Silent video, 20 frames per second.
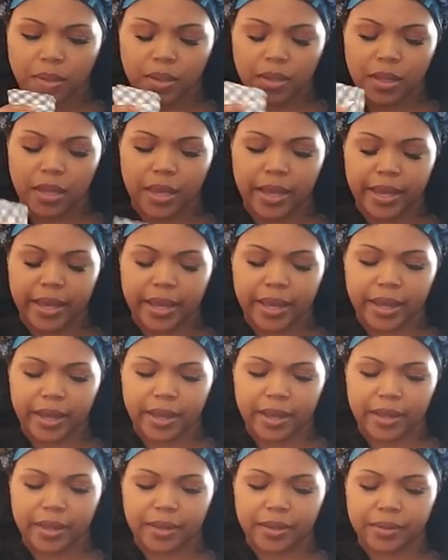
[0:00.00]

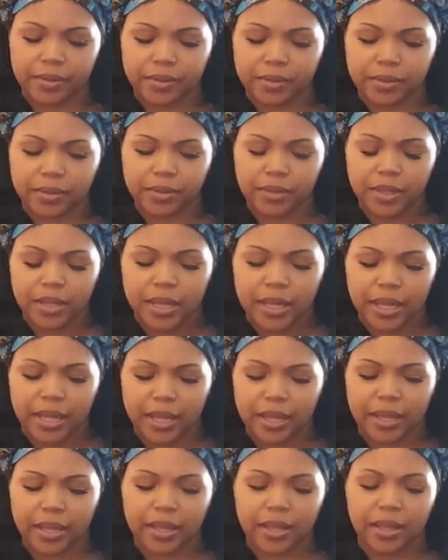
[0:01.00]
Yeah.
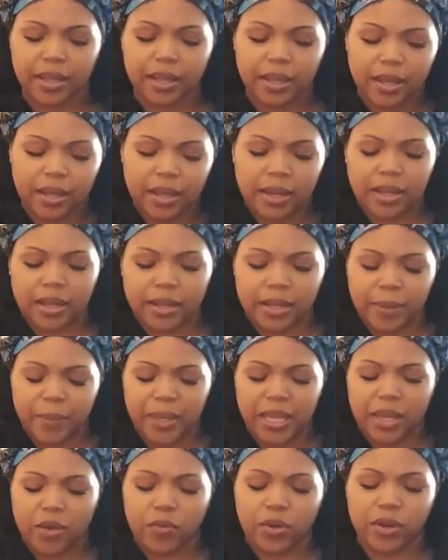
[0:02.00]
Um, let
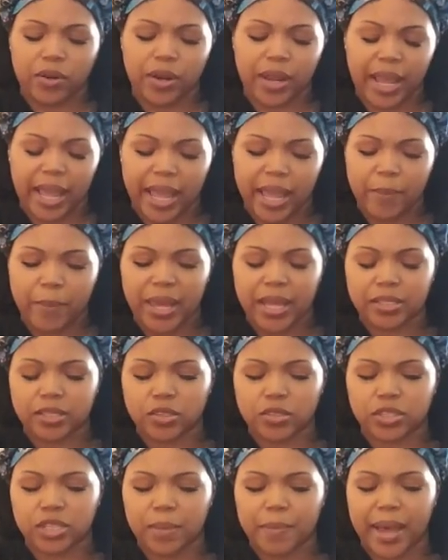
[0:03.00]
me get one on the hangman.
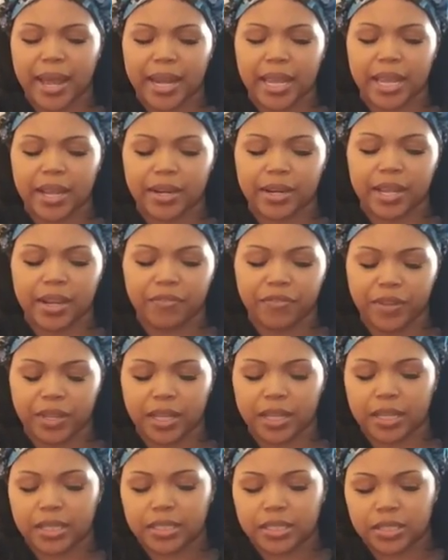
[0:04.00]
So somebody here
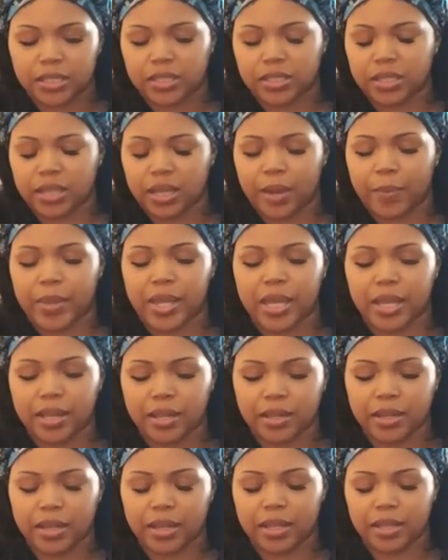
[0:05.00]
definitely, is, I mean,
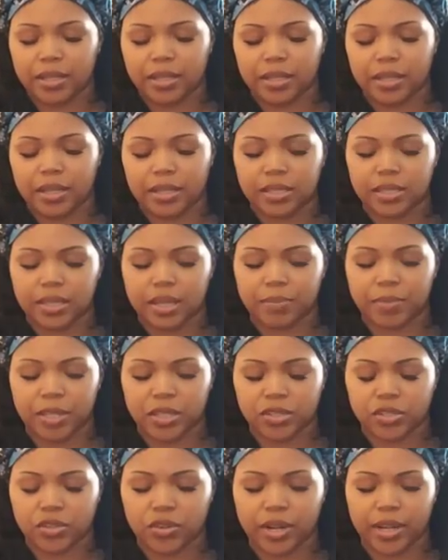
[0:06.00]
it, it's something
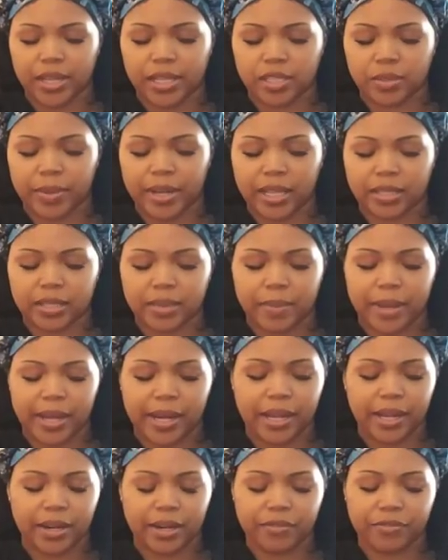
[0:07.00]
strange about
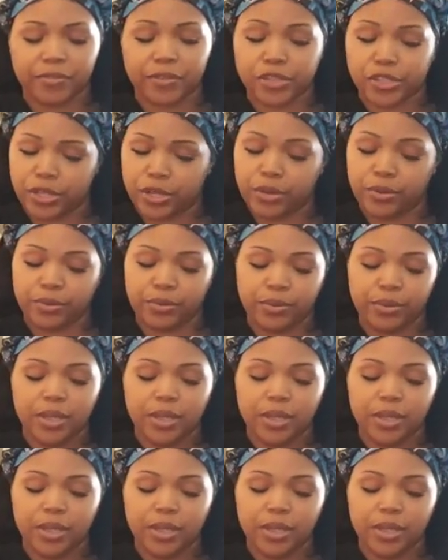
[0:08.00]
somebody here for sure.